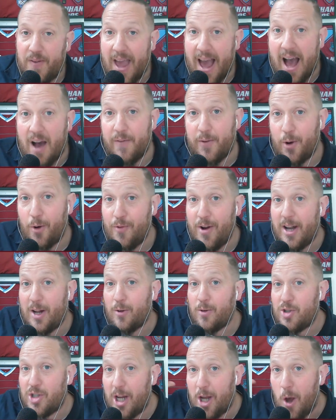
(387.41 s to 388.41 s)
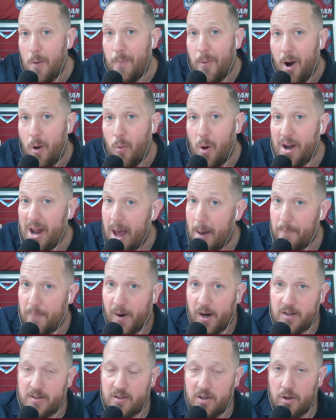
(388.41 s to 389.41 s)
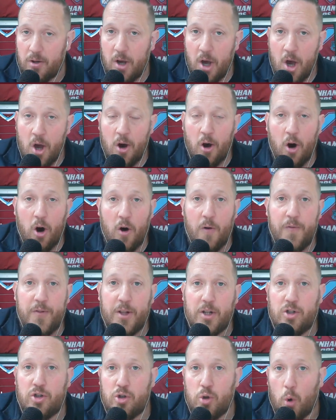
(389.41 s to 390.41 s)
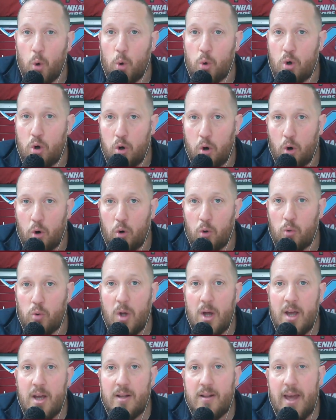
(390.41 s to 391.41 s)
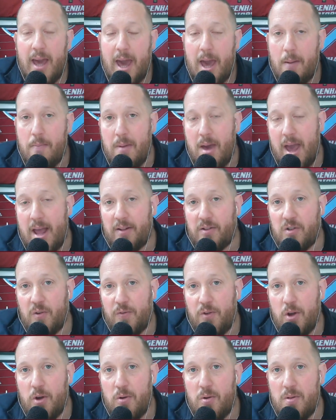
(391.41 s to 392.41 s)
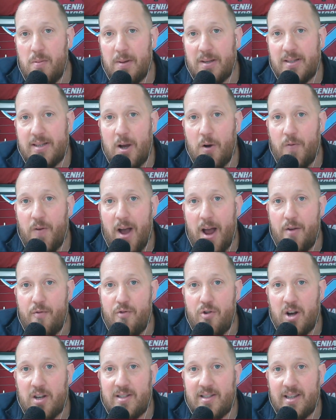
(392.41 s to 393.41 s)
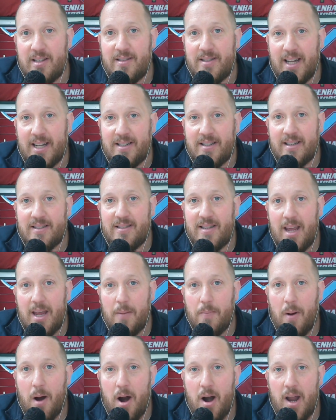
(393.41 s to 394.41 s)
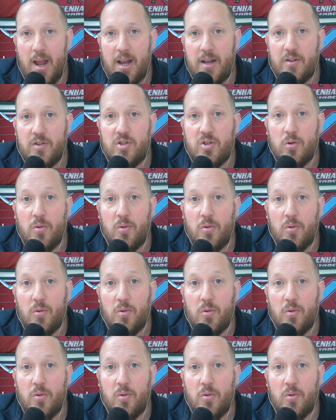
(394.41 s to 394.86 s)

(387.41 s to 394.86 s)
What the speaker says: If you haven't already, go and check out part one and part two of the Joe Cole interview that myself and Russ did take part in.